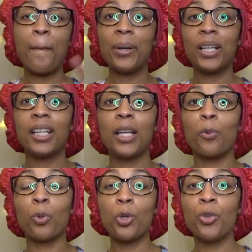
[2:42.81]
But
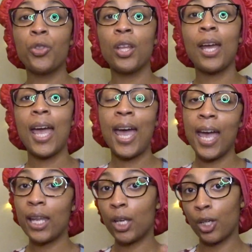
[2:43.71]
Ruth
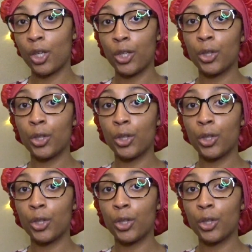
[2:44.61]
Handler,